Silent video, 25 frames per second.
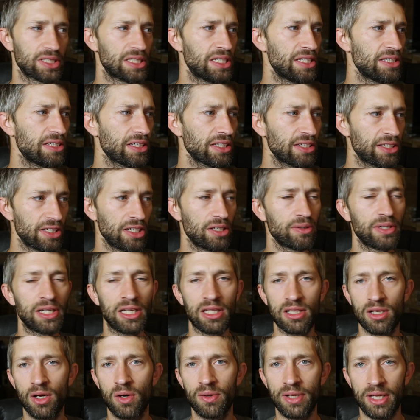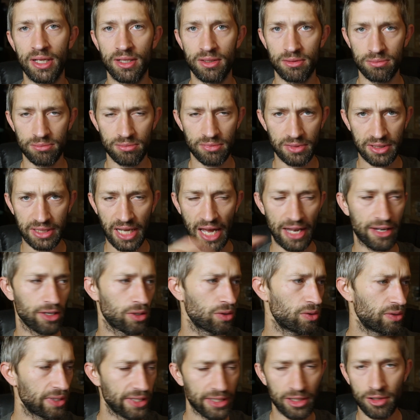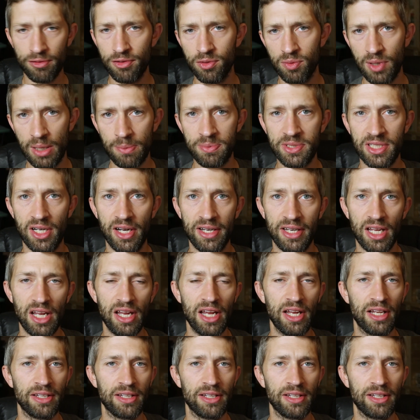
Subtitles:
And in the gear and clothing category of the website,